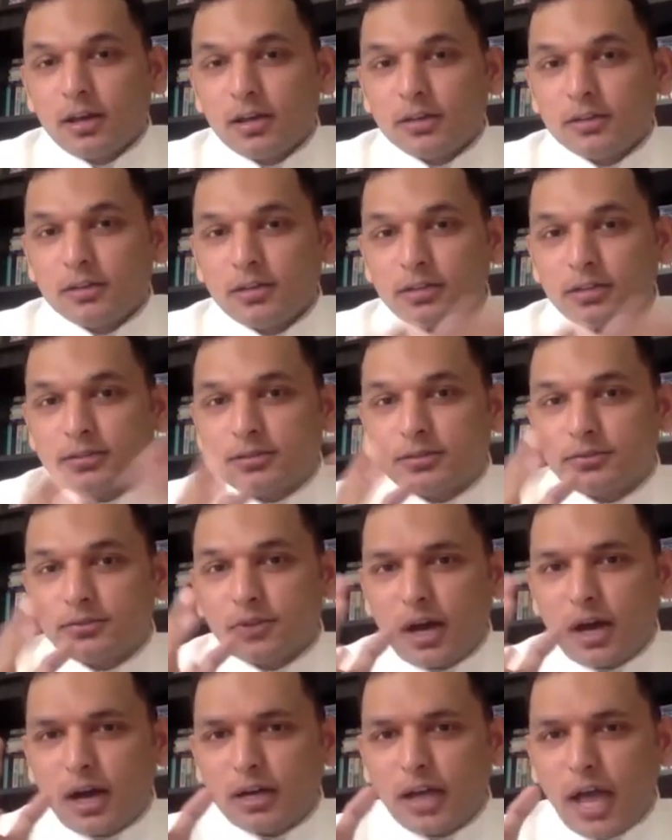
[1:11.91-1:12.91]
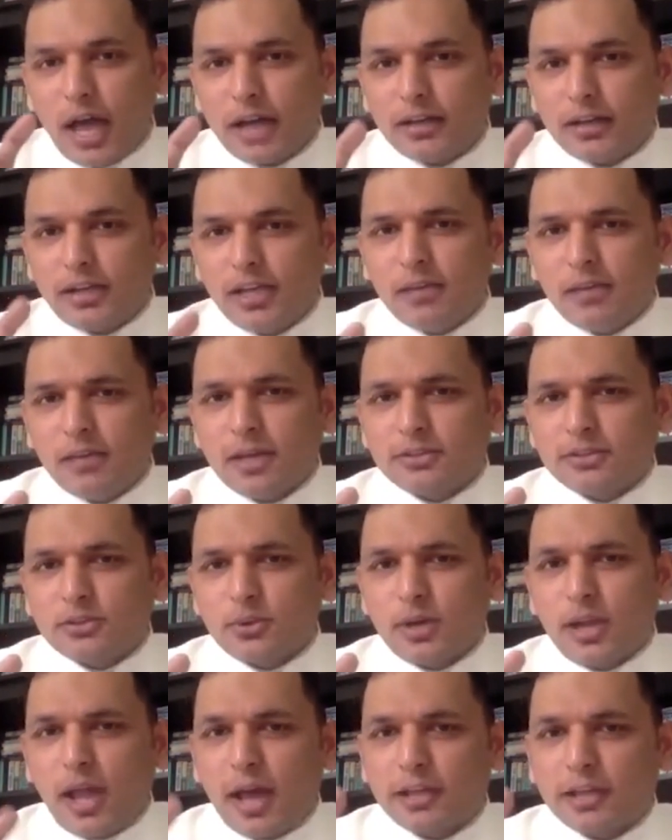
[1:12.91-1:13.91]
This Team SOL
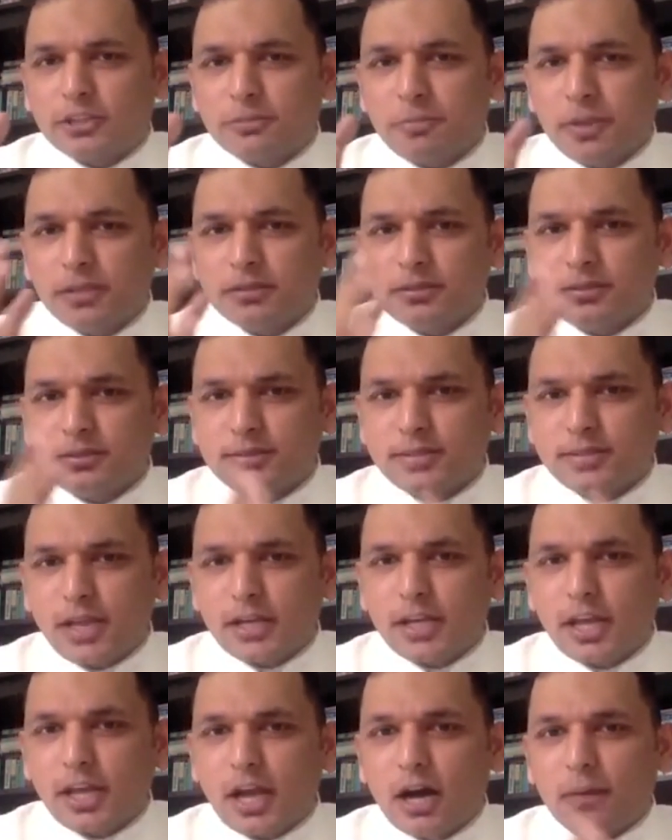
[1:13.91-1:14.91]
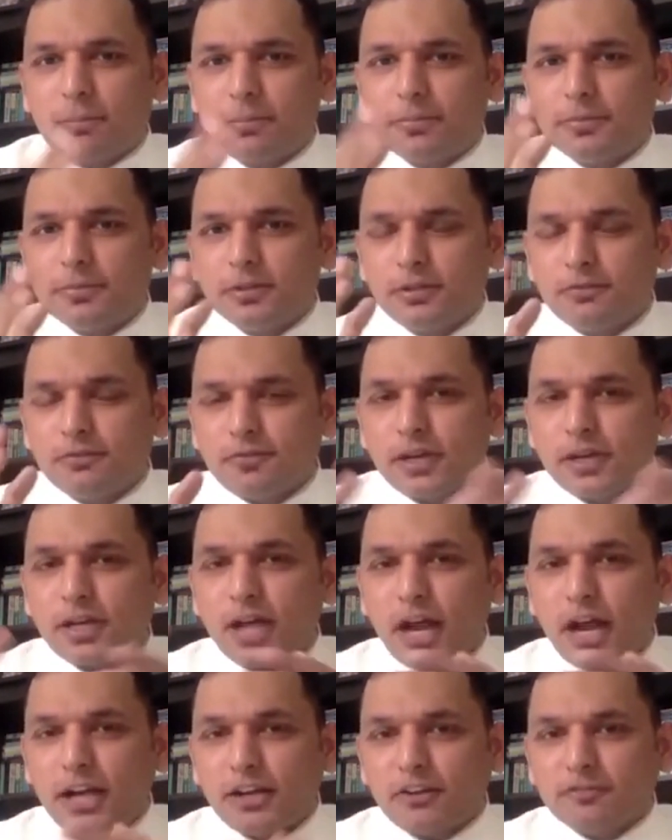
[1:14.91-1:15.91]
has been setting up different
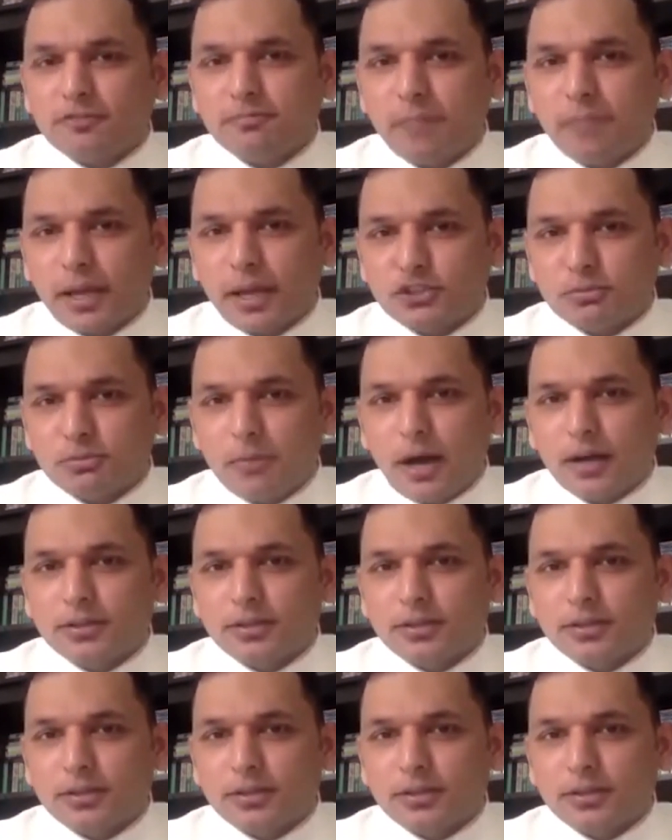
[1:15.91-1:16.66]
kind of benchmarks